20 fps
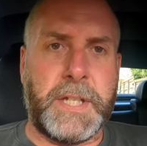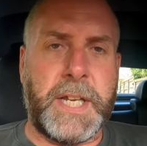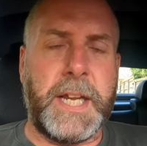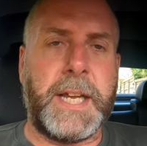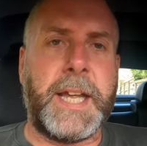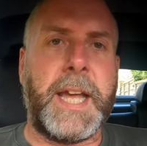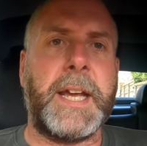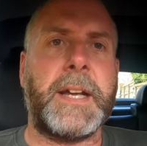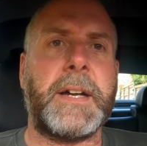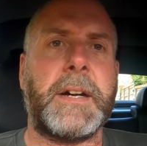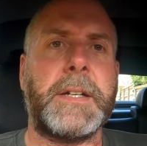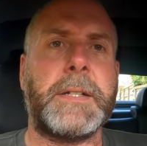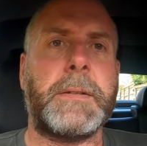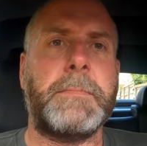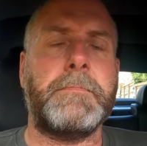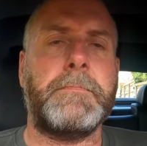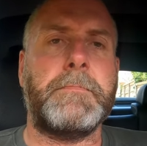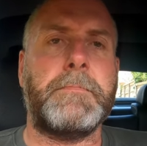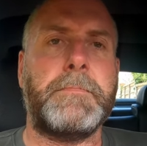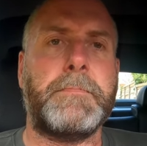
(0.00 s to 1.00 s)
Take care,
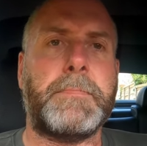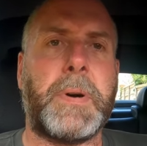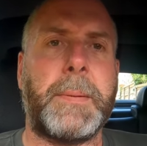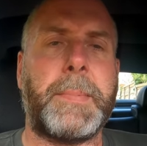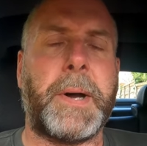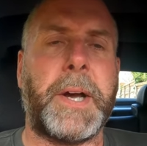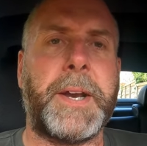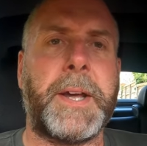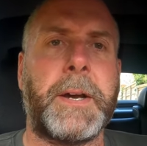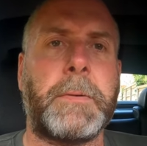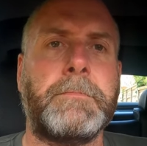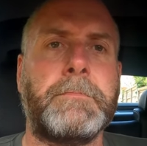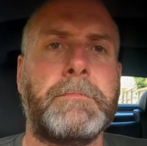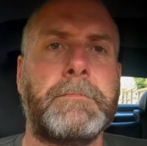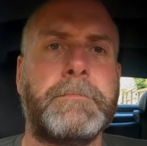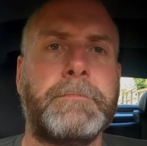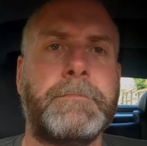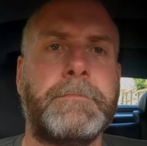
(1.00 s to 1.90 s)
guys. Bye bye now.